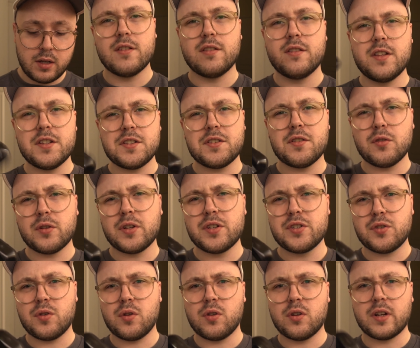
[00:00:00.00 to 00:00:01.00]
This little
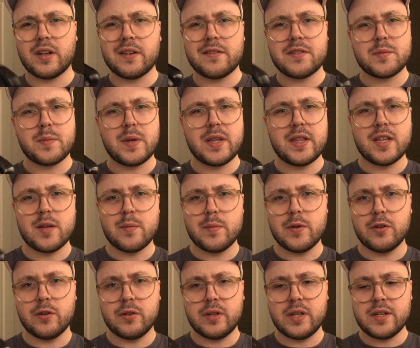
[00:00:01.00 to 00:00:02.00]
controller gives me the
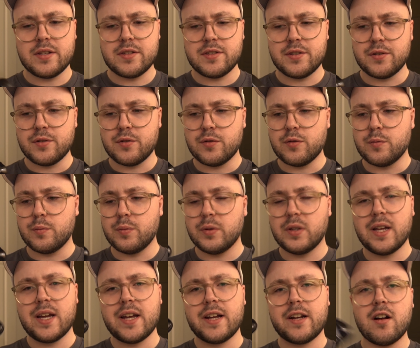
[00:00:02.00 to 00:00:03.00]
ability to
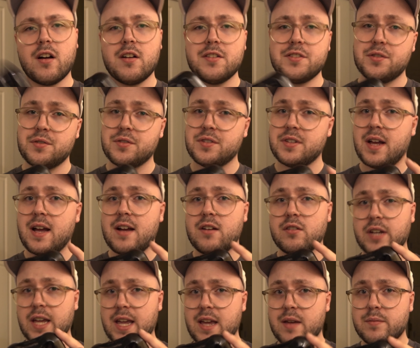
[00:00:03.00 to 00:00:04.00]
play console-style
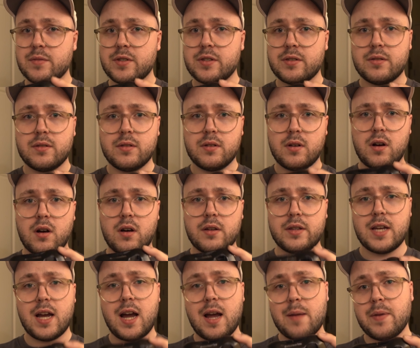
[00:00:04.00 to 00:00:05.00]
games on
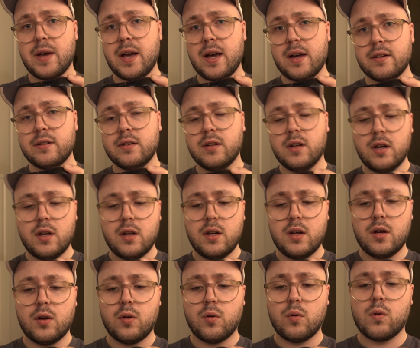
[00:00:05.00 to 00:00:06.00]
the iPad
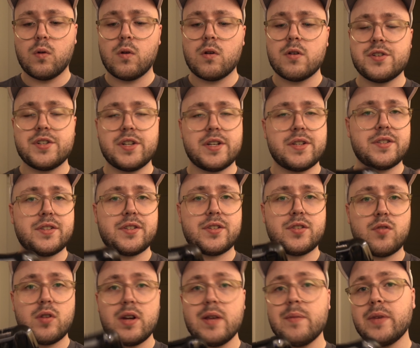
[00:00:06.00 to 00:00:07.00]
or just
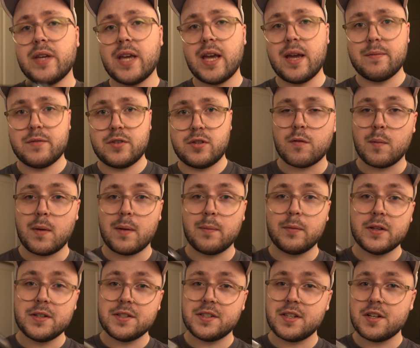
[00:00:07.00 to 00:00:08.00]
stream games from my
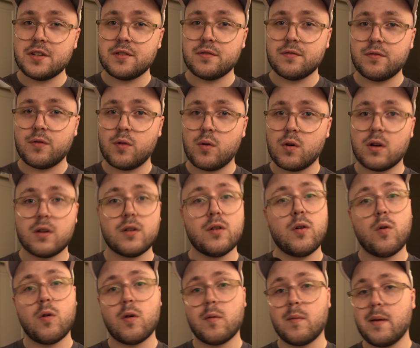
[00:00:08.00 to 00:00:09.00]
PlayStation 4
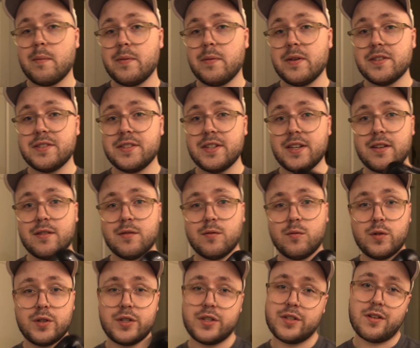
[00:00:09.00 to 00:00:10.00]
or my PC,
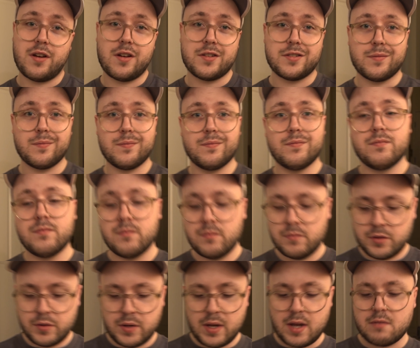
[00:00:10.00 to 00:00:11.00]
which is awesome.
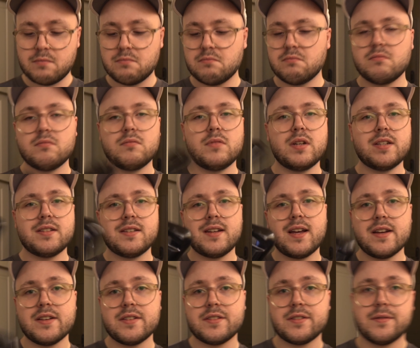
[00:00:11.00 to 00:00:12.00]
So yeah, it's
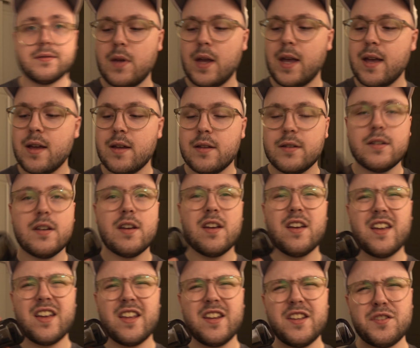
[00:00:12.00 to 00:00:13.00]
nice. And
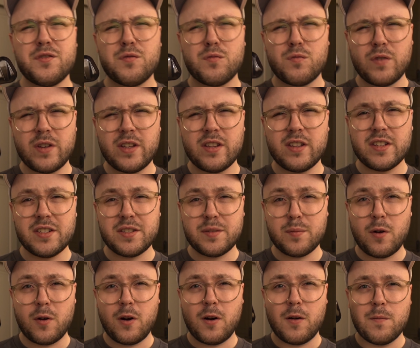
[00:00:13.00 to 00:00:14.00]
it is really
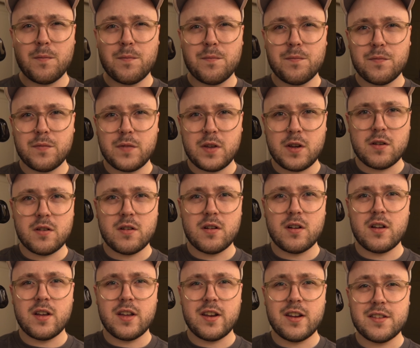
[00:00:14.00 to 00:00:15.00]
small. Here
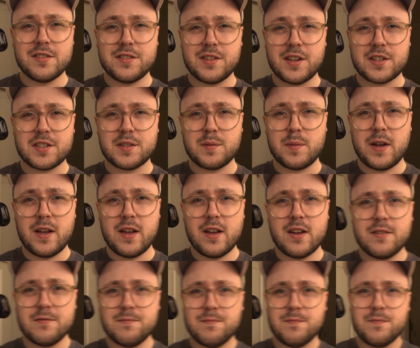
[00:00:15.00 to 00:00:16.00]
it is next to my
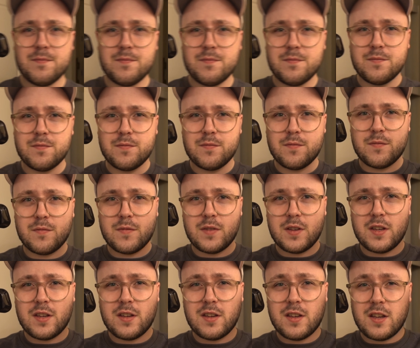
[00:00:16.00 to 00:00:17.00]
head.
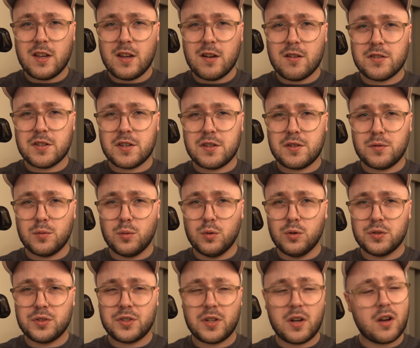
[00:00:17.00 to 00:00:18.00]
Here's a
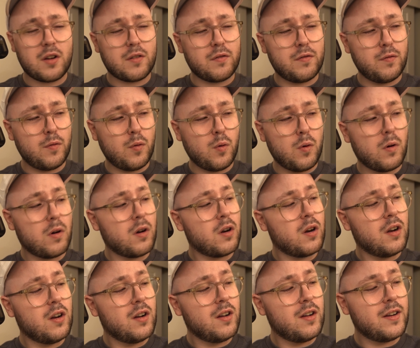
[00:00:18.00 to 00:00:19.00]
DualShock 4
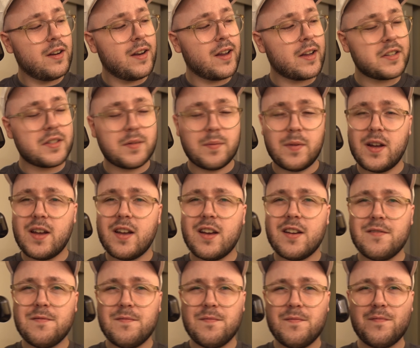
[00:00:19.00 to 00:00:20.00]
next to my
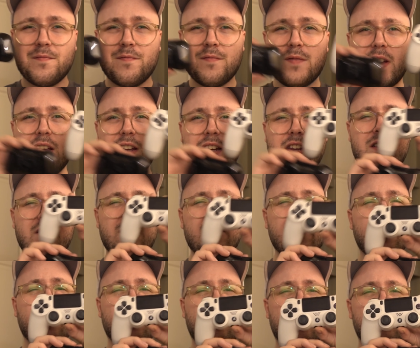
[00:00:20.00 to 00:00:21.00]
head, and here
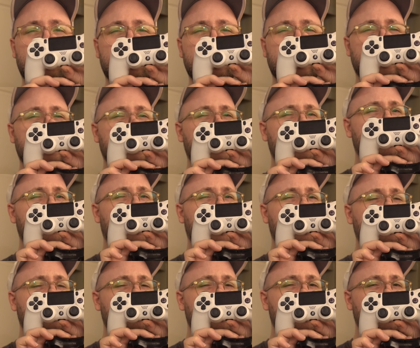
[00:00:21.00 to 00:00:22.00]
they are
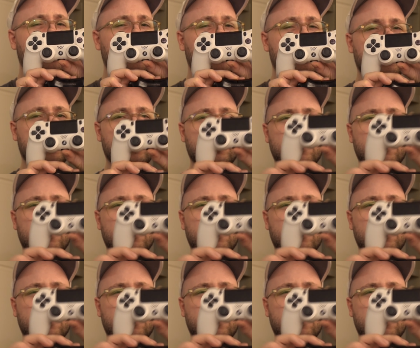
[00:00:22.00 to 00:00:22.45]
next to each other.